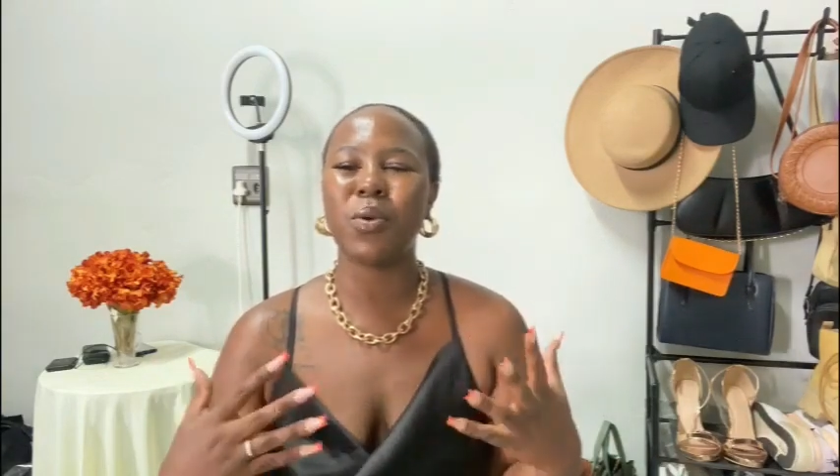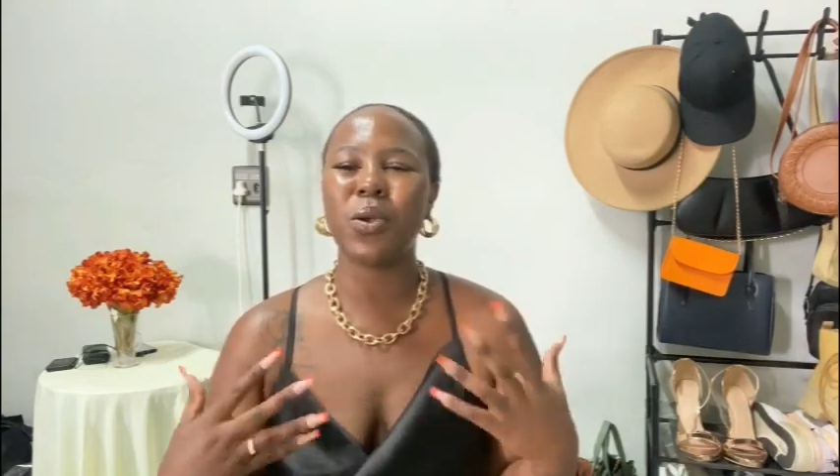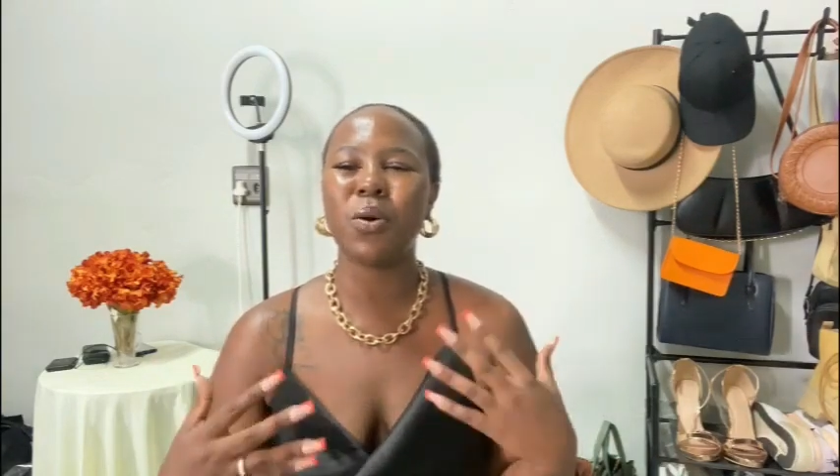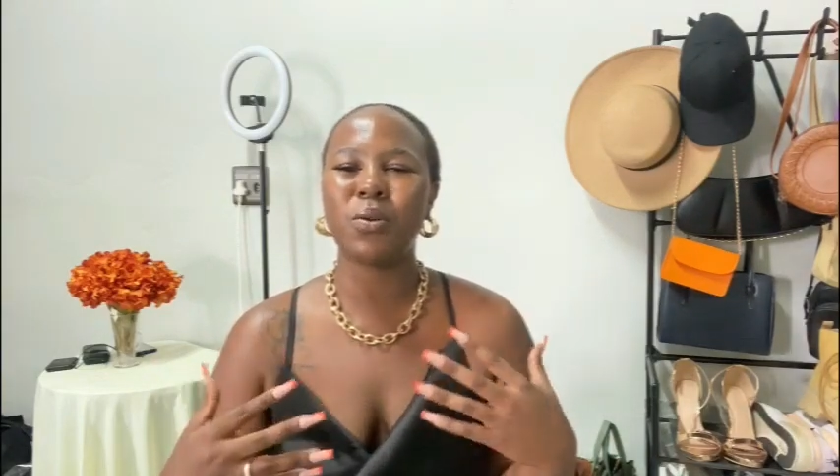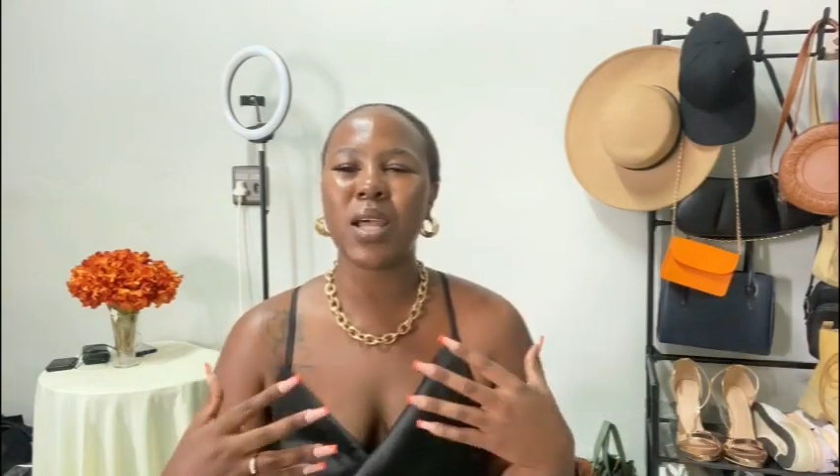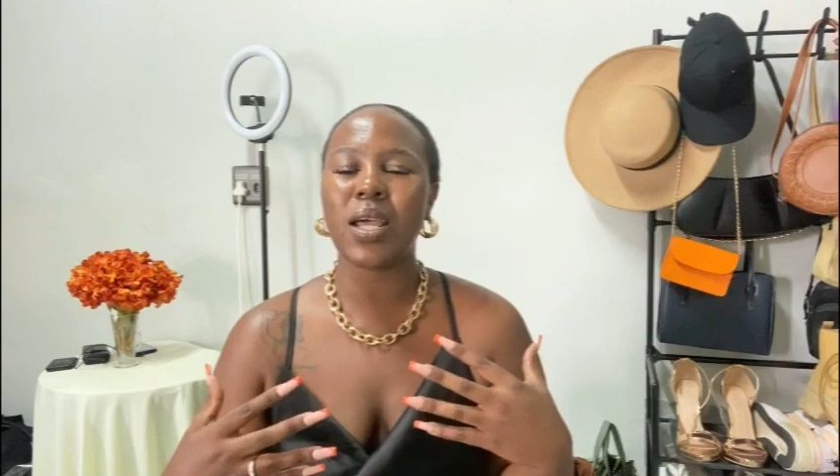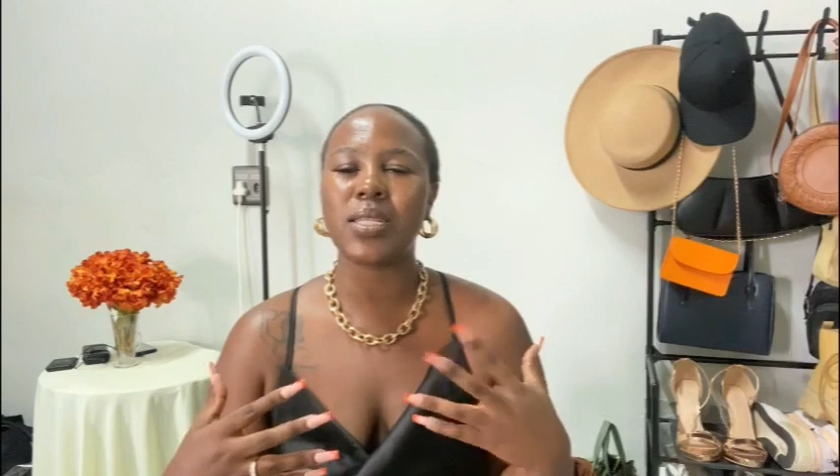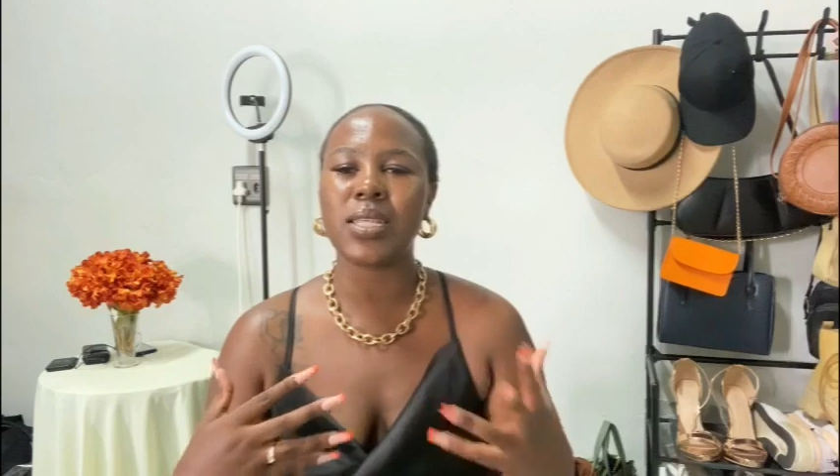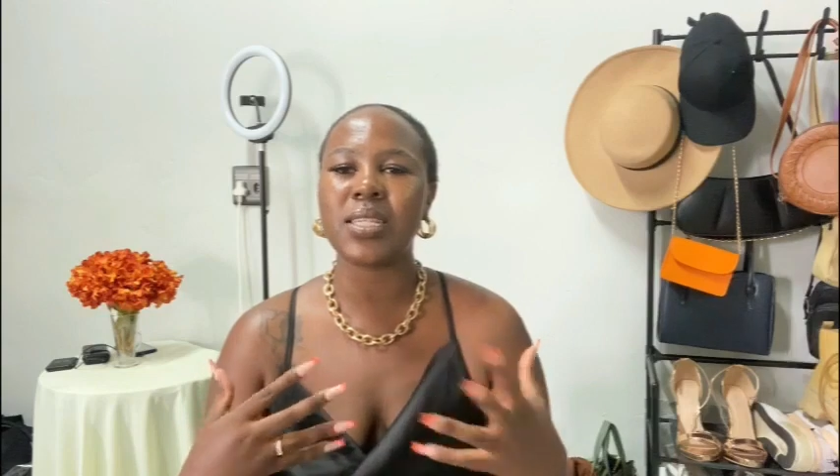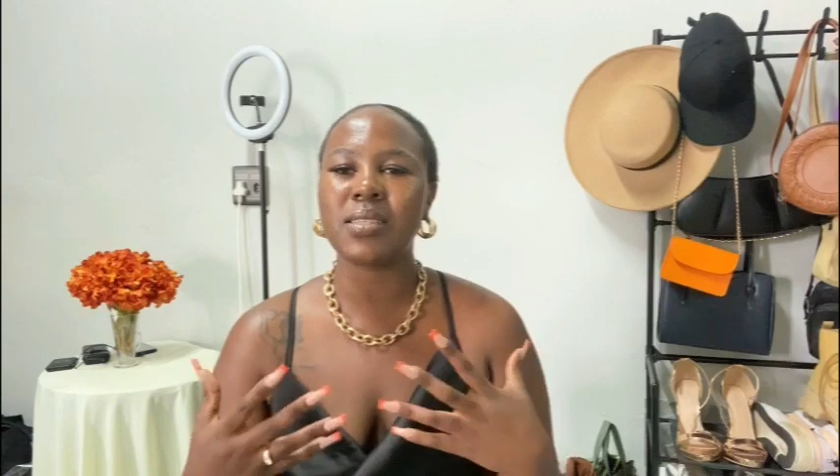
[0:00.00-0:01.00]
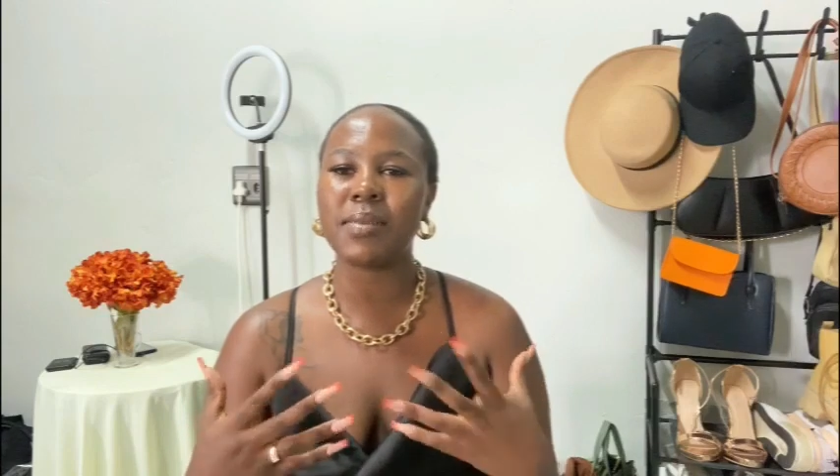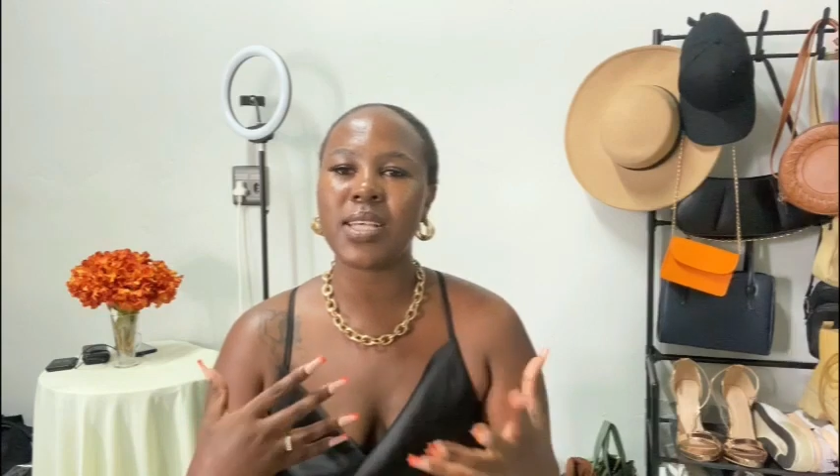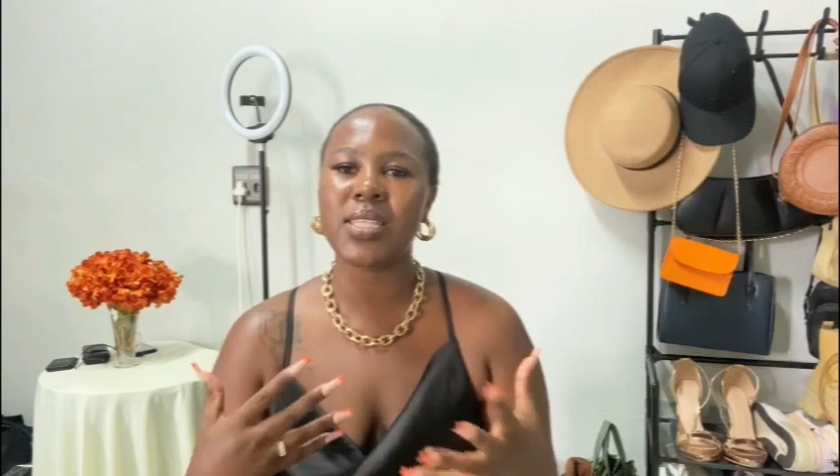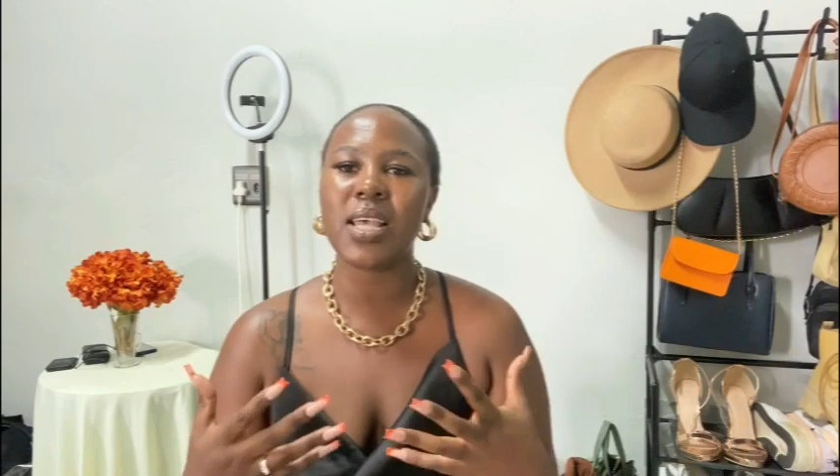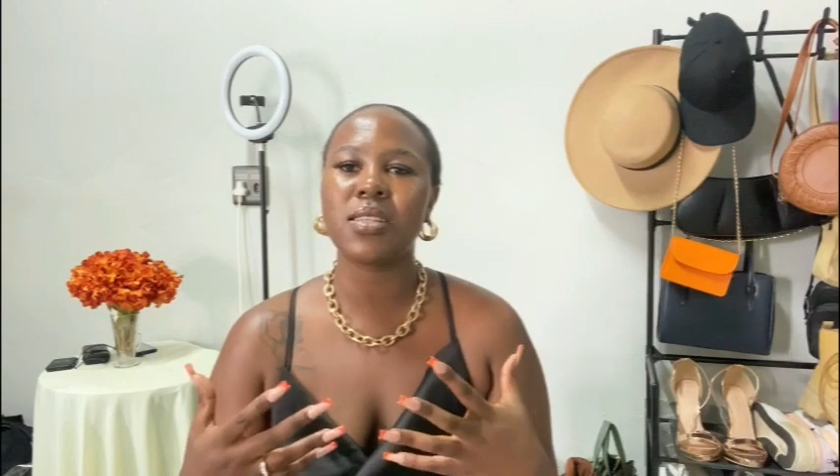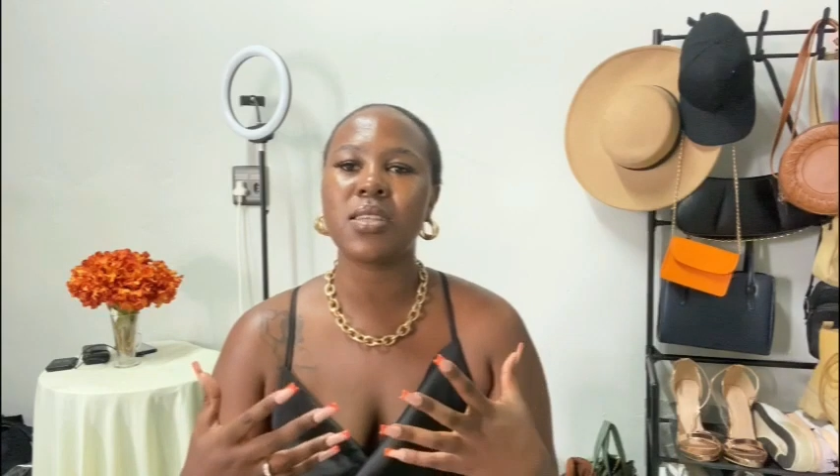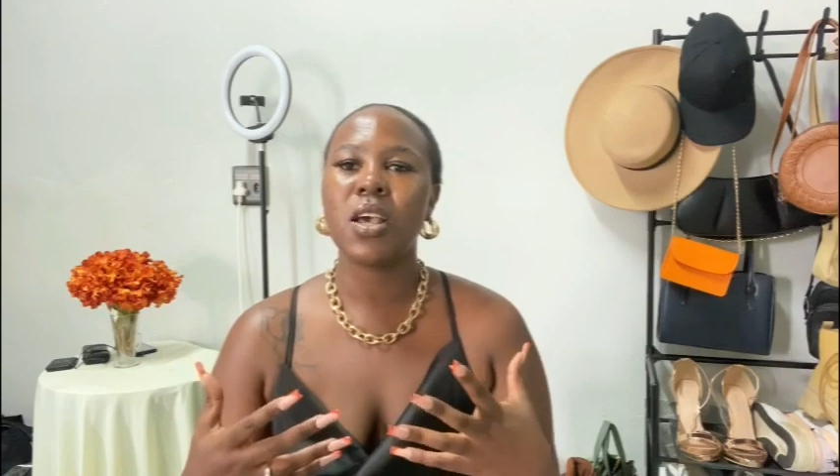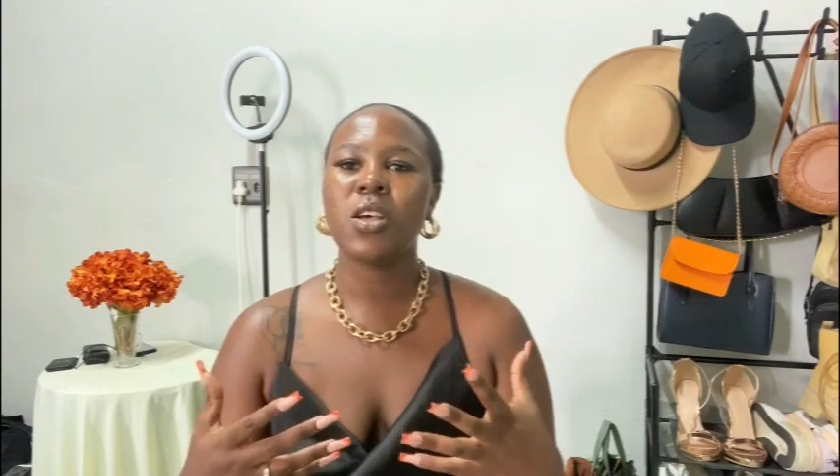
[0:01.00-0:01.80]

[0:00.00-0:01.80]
body odor. It doesn't make sense.